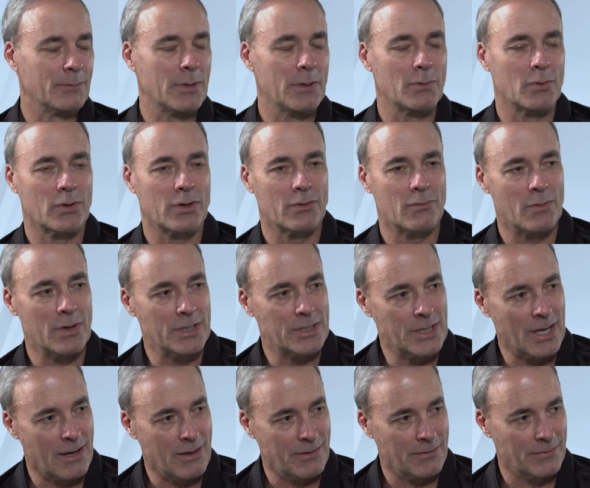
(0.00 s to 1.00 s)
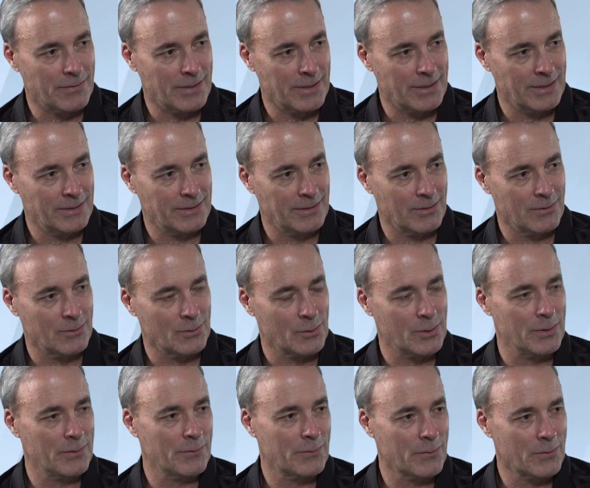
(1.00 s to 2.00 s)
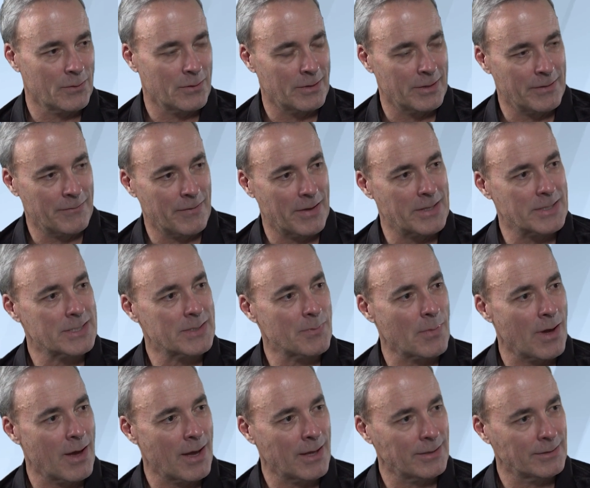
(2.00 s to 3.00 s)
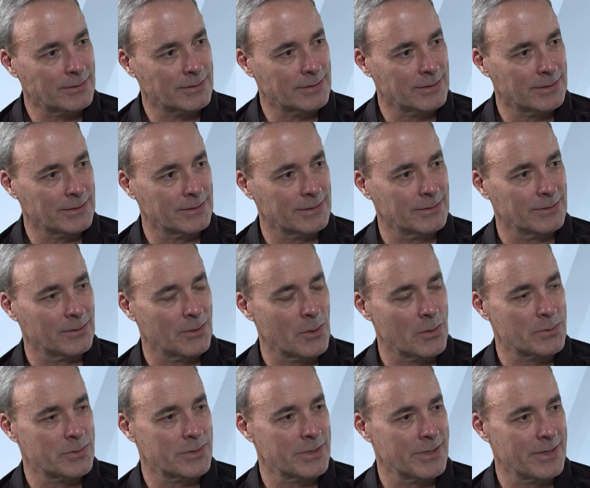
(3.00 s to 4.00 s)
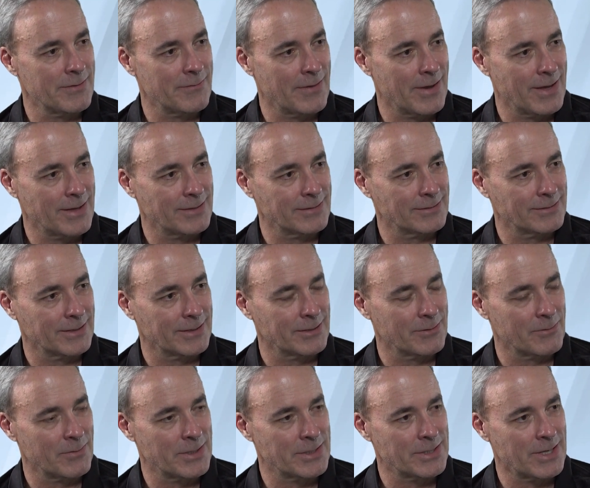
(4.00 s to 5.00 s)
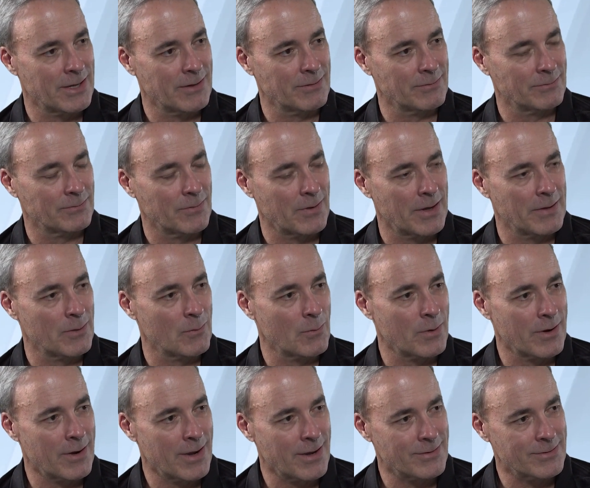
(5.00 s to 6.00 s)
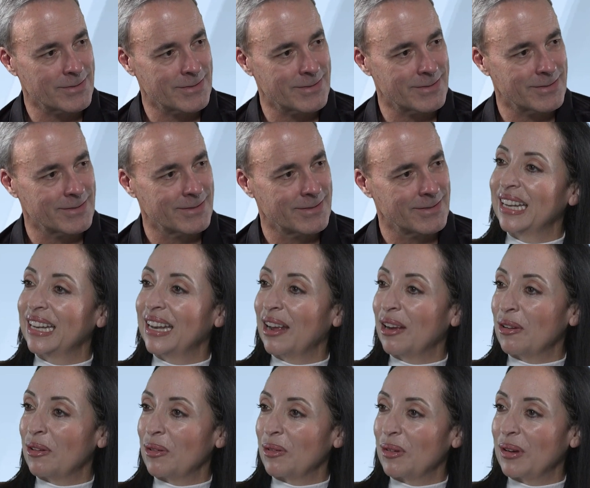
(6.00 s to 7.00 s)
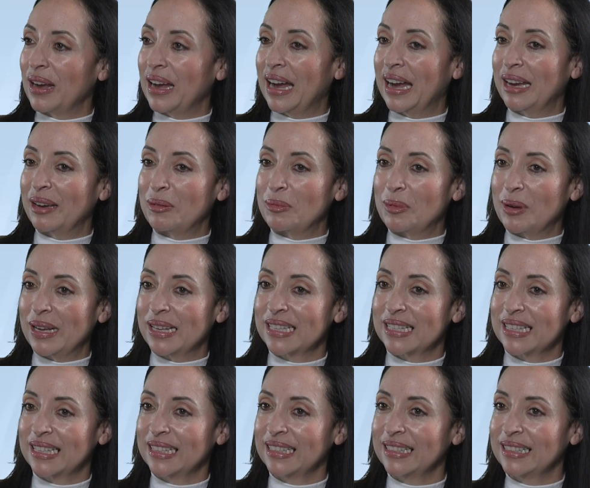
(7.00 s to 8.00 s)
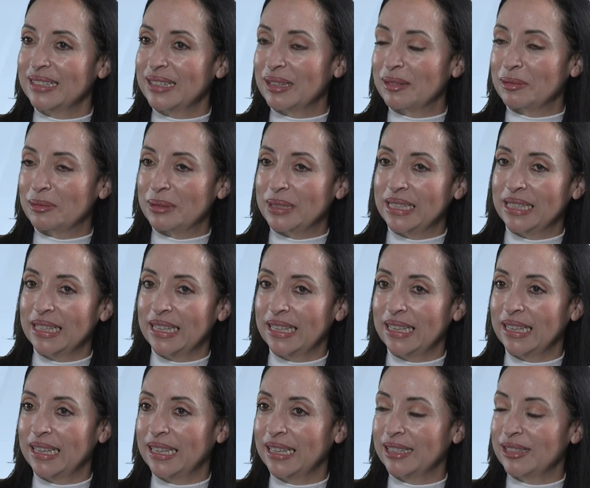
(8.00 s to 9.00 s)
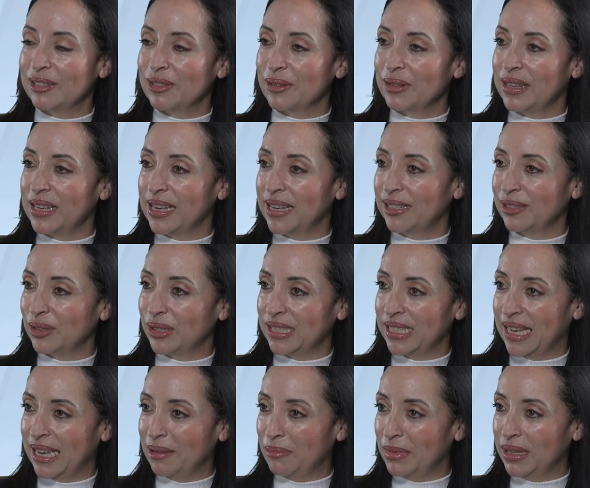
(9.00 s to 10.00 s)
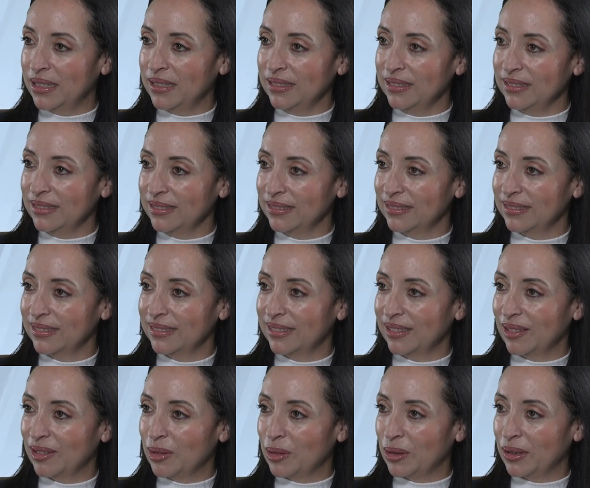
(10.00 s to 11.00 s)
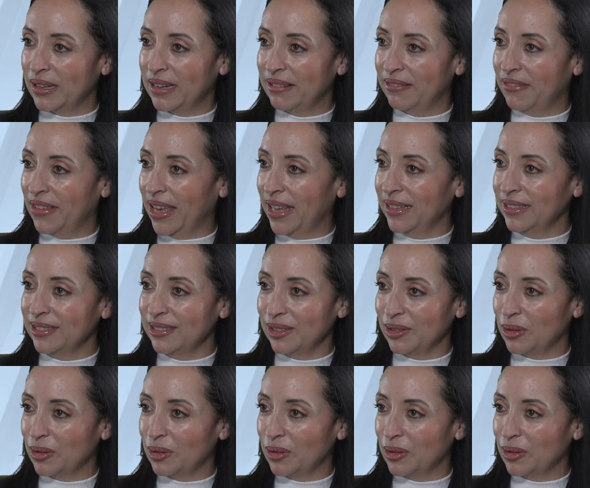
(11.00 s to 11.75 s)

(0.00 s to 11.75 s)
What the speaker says: people can reach out if they are looking for an event spot to host an event. You can reach out and find the warehouse. Now, I wasn't really into the entertainment or event